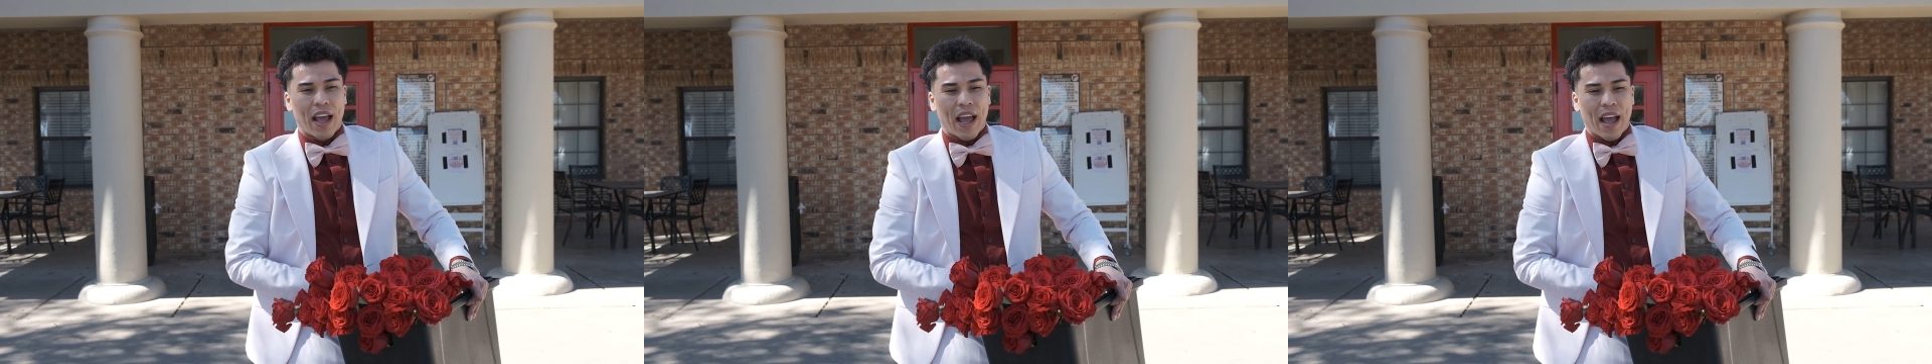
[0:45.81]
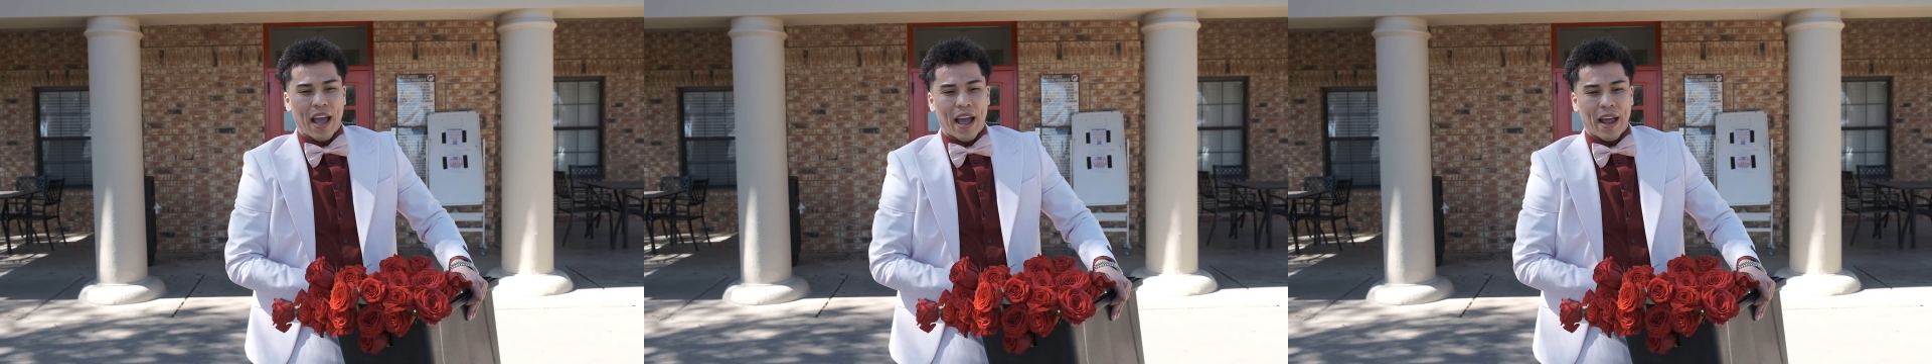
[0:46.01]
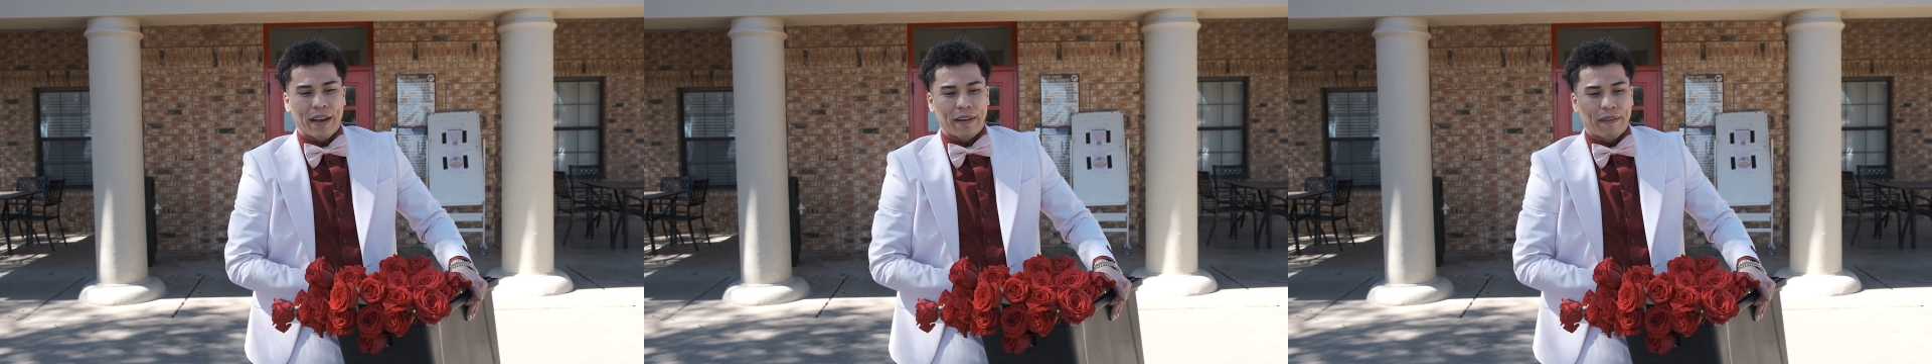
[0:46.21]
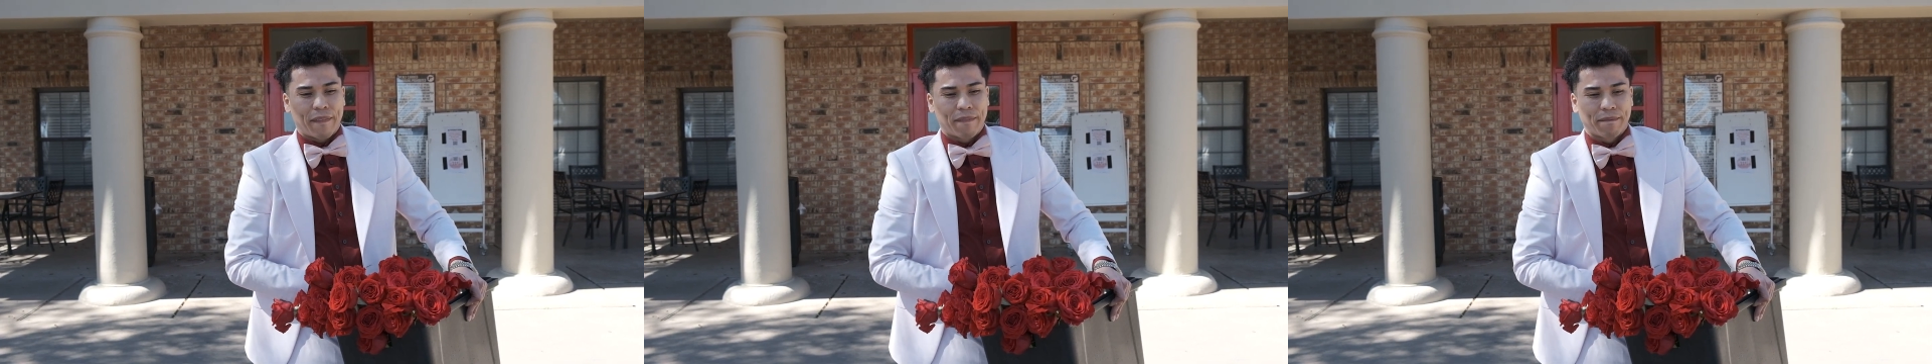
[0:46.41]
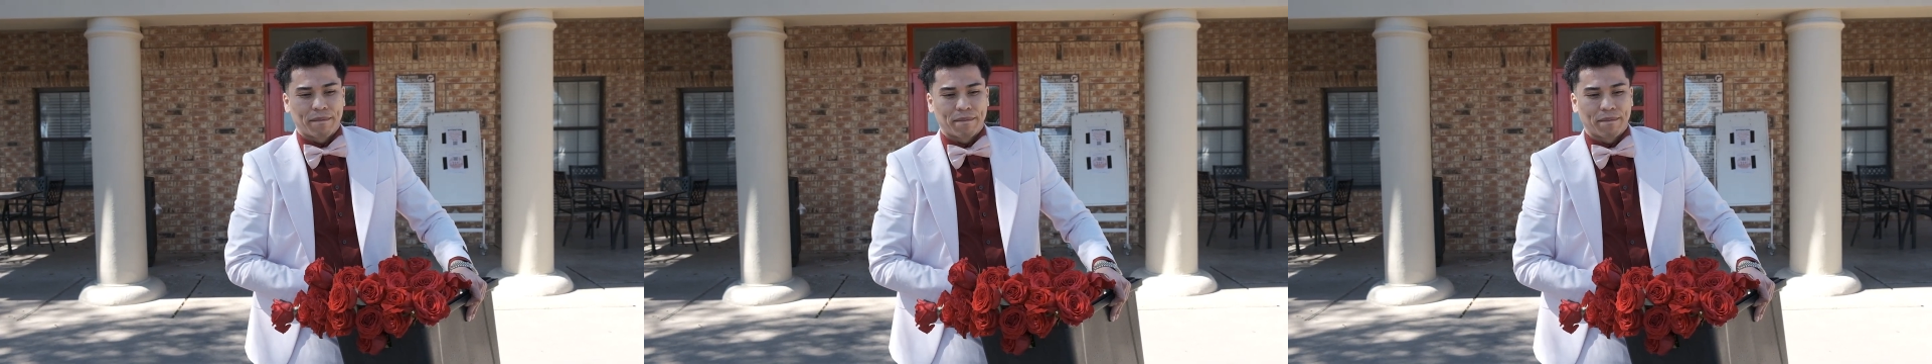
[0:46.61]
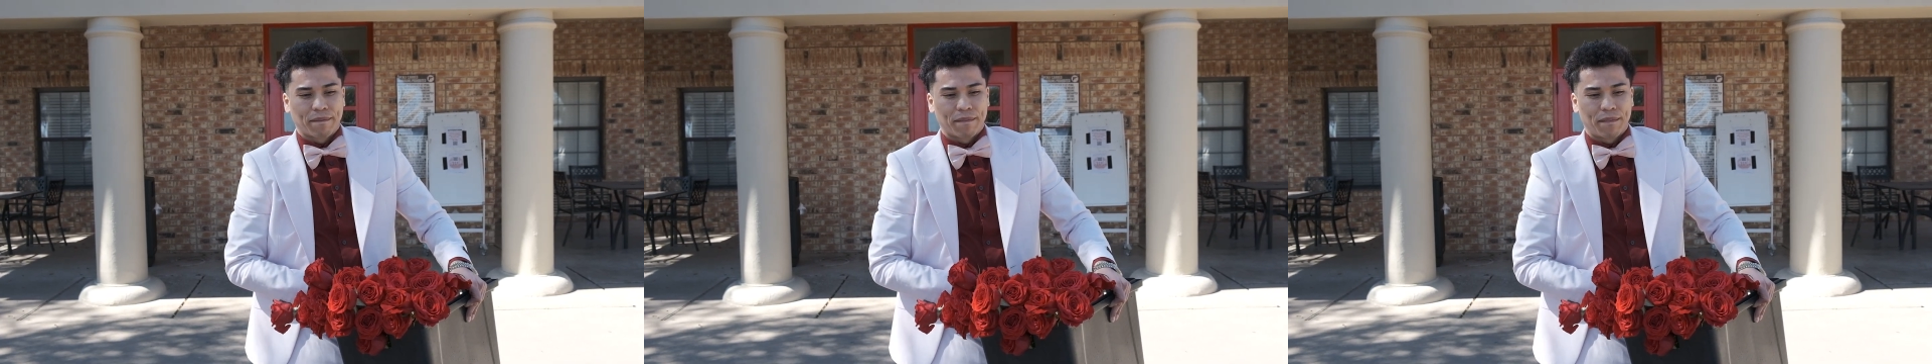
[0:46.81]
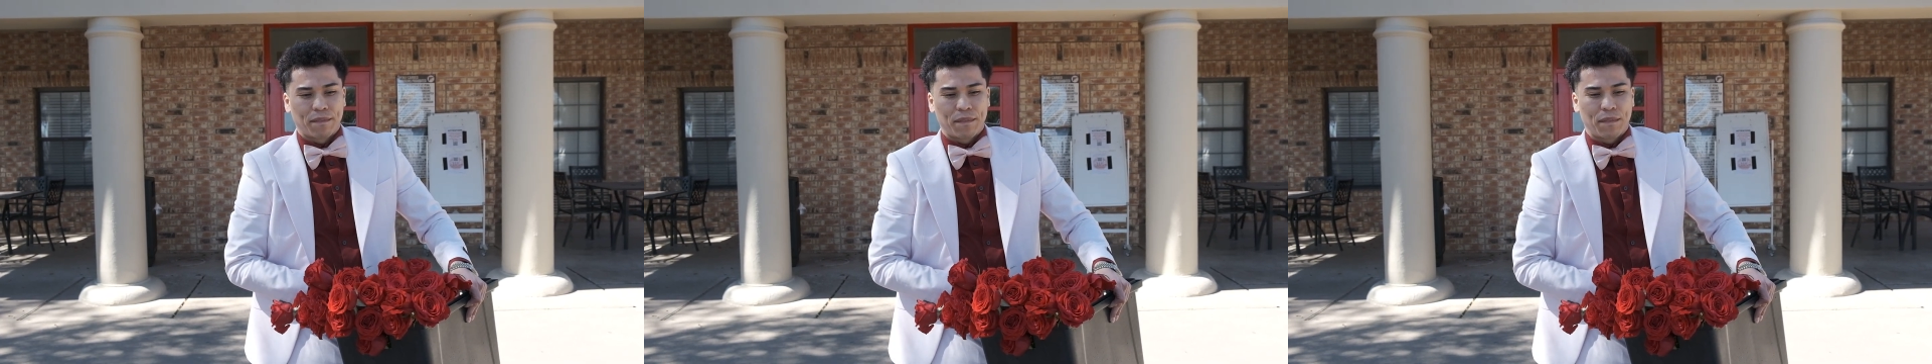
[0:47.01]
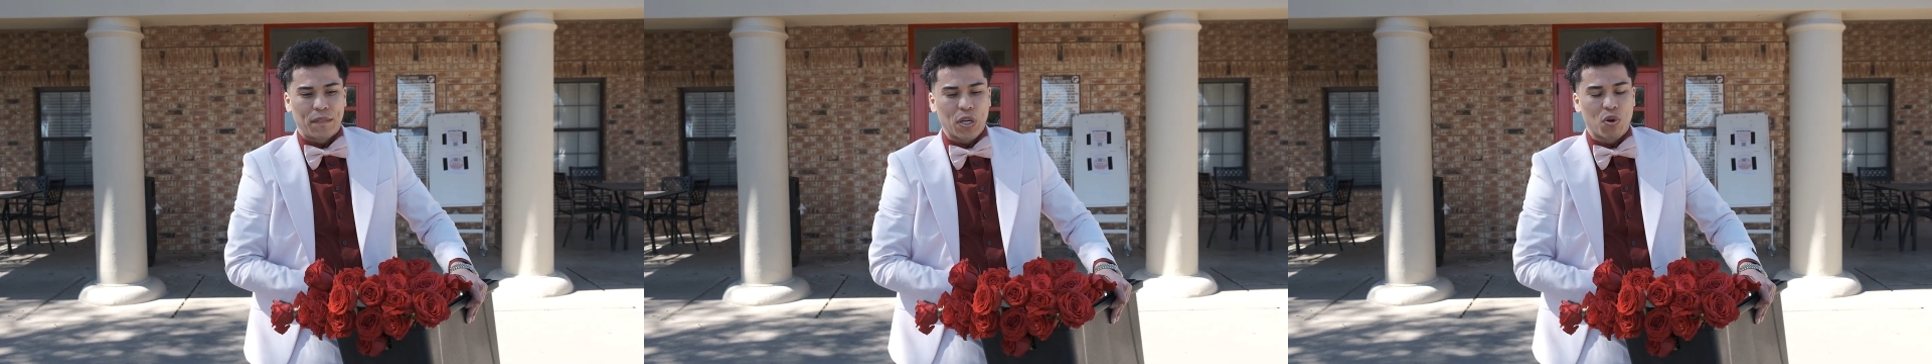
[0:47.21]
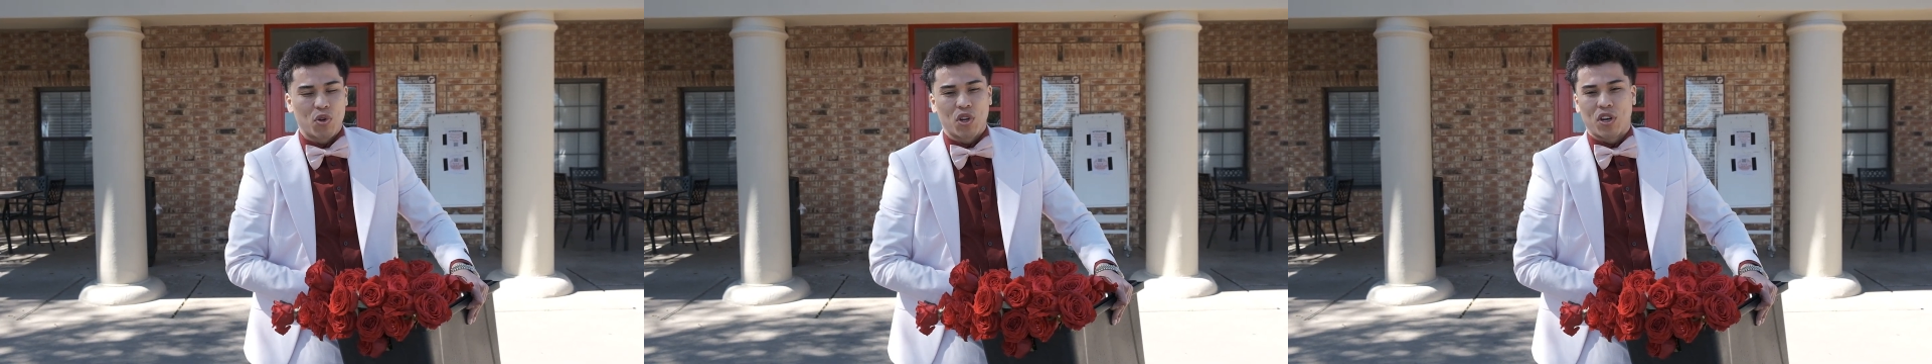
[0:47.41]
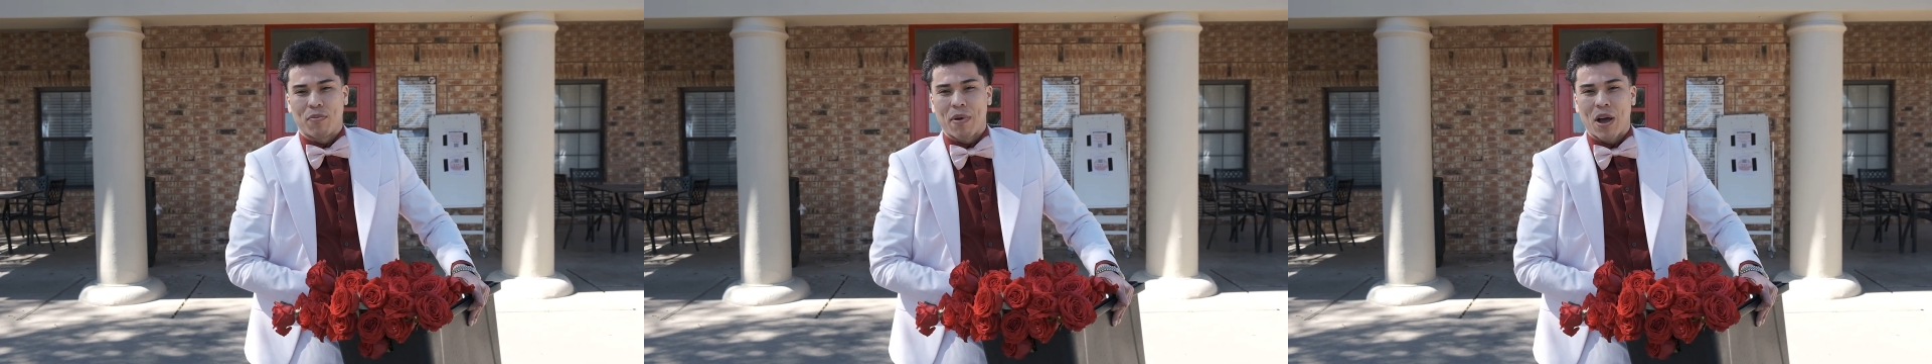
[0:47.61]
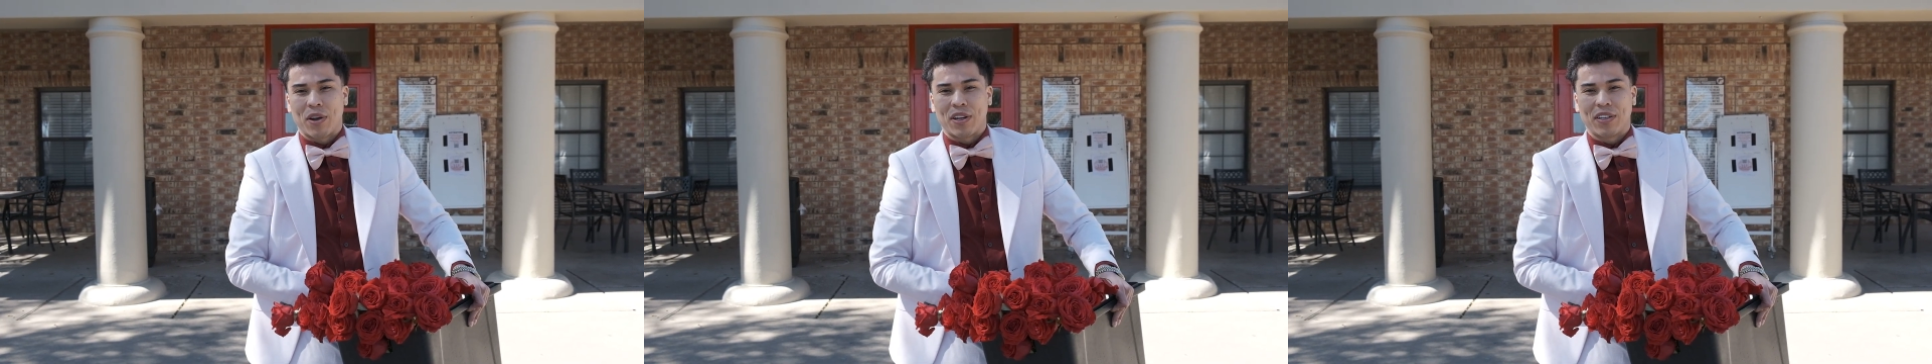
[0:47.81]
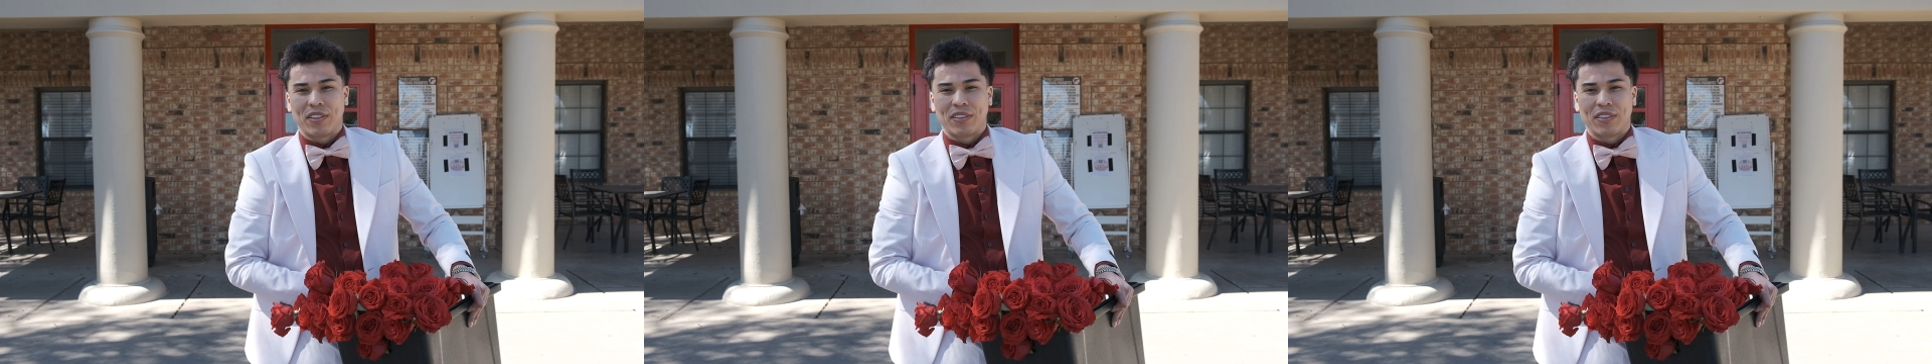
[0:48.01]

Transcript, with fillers: and feel good about it.